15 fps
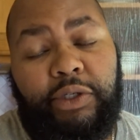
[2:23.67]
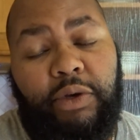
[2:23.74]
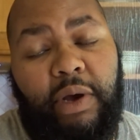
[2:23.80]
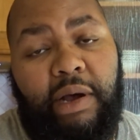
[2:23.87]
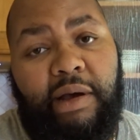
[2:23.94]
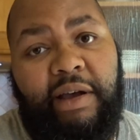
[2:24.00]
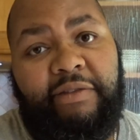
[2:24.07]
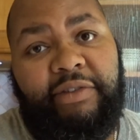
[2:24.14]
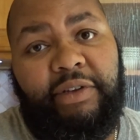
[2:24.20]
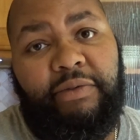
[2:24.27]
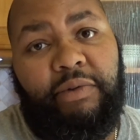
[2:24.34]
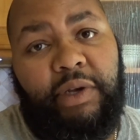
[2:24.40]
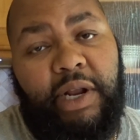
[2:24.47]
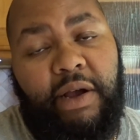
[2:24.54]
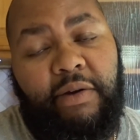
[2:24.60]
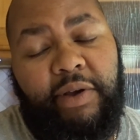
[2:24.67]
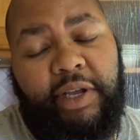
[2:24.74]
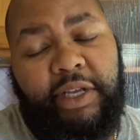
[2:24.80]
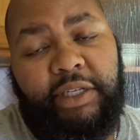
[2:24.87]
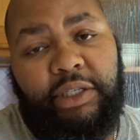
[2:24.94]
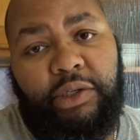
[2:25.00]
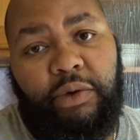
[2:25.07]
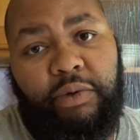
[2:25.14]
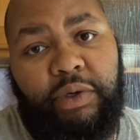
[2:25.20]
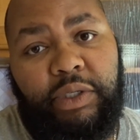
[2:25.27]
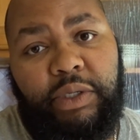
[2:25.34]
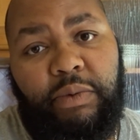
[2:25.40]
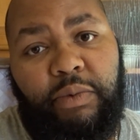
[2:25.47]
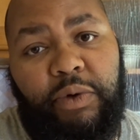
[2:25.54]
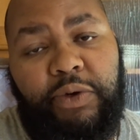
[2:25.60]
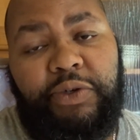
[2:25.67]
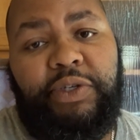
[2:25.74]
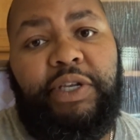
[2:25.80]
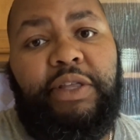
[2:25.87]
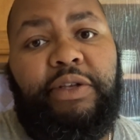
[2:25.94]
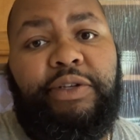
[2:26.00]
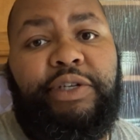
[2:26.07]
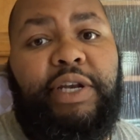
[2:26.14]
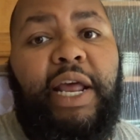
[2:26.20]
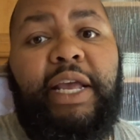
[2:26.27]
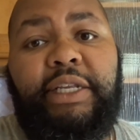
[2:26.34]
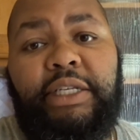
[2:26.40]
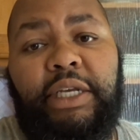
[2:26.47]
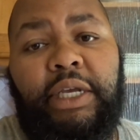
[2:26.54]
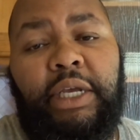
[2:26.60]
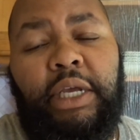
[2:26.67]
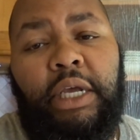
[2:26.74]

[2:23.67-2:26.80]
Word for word: So I'll have to run out and get sodas and waters either tonight,